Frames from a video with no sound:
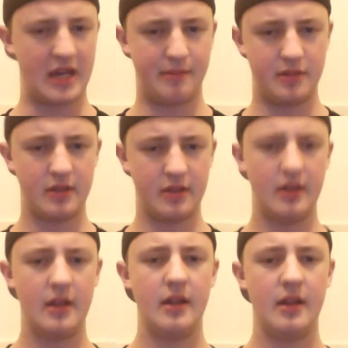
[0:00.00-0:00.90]
Just
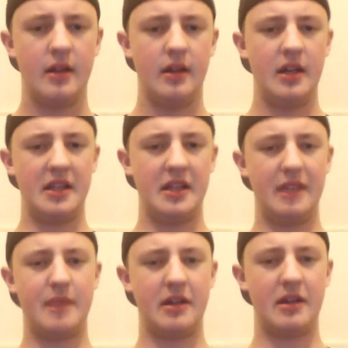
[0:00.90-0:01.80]
happens.
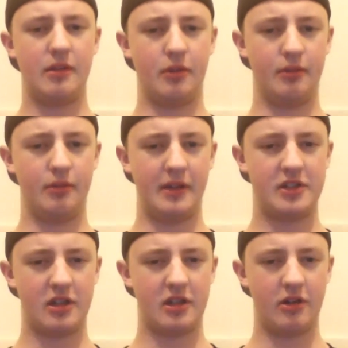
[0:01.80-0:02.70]
He then inbounded the ball to
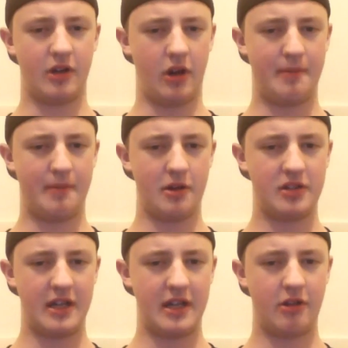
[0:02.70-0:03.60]
Bledsoe on a high
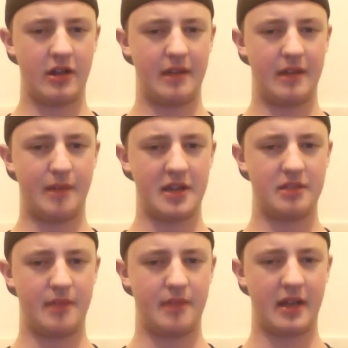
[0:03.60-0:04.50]
post area and
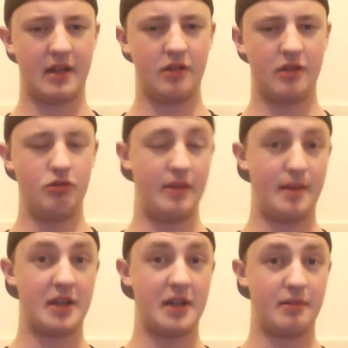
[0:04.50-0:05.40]
passed it back, who then
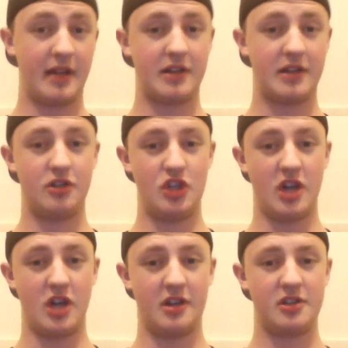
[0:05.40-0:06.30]
passed it back out to
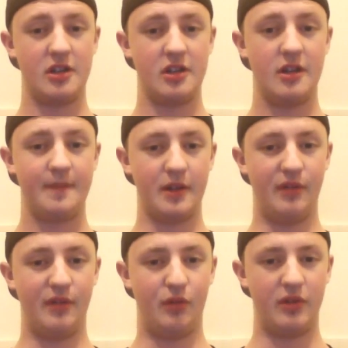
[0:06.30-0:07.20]
Giannis on the
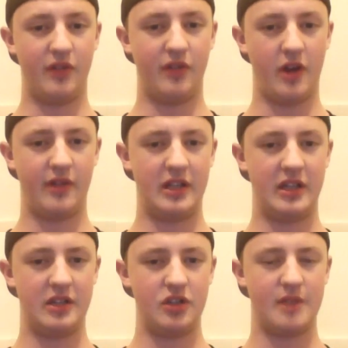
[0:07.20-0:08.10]
45, and he hit the
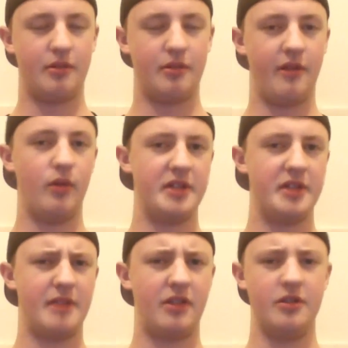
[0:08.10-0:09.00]
jumper over Wes
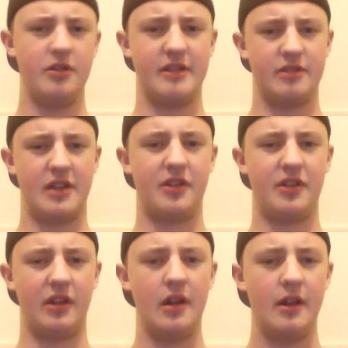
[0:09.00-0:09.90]
Matthews. That was nothing.
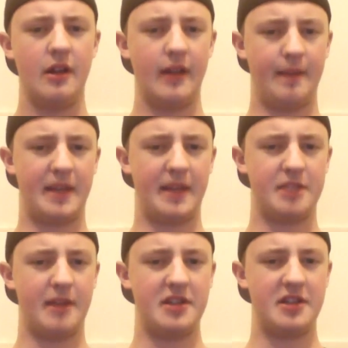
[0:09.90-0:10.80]
Had
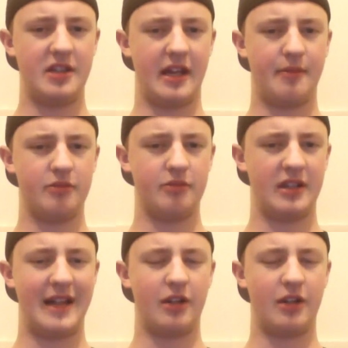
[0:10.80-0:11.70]
space to get up. It was a late
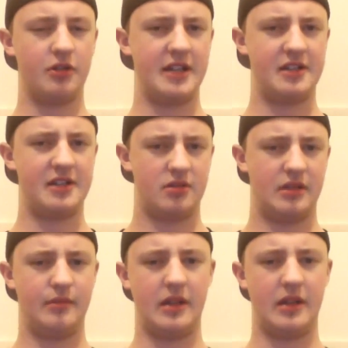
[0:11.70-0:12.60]
contest,
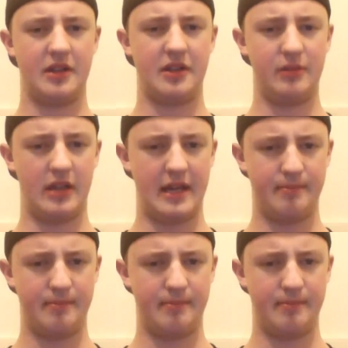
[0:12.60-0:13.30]
nothing but net.